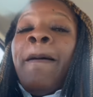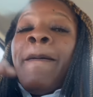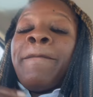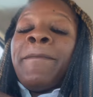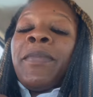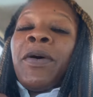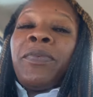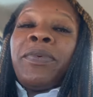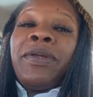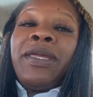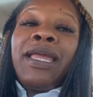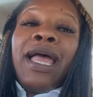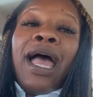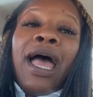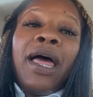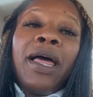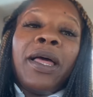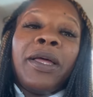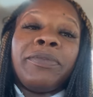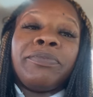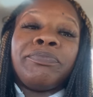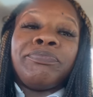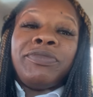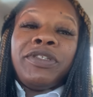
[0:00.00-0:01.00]
But we
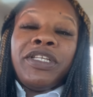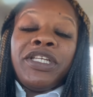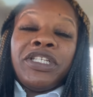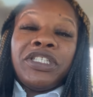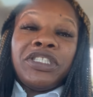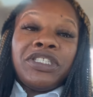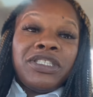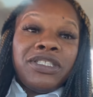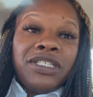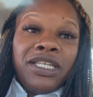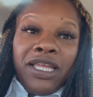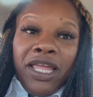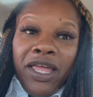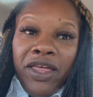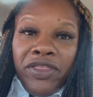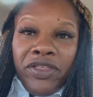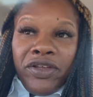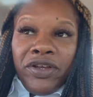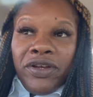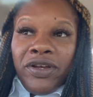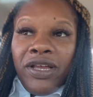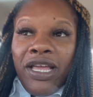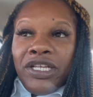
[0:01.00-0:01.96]
got ish together,